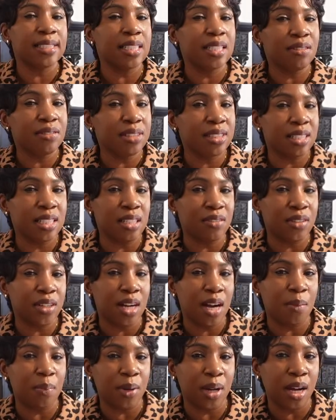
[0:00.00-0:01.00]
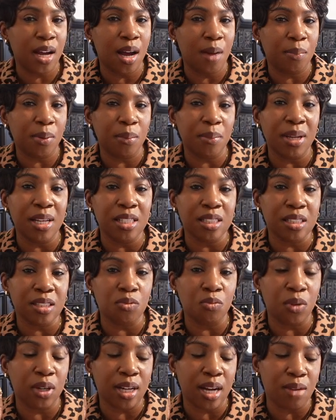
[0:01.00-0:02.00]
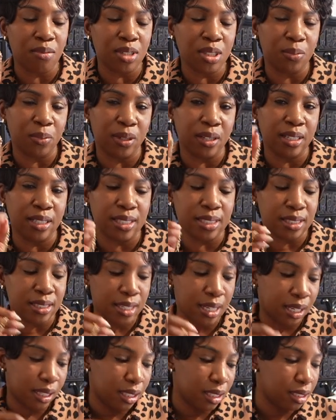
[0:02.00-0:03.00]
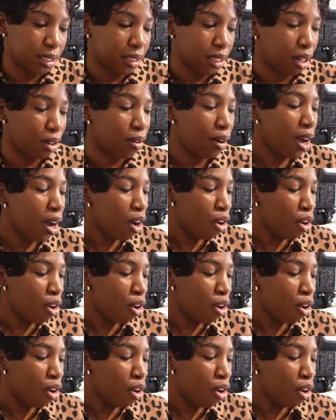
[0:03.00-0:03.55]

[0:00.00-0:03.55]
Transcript: did receive a couple of compliments when I was wearing this necklace, so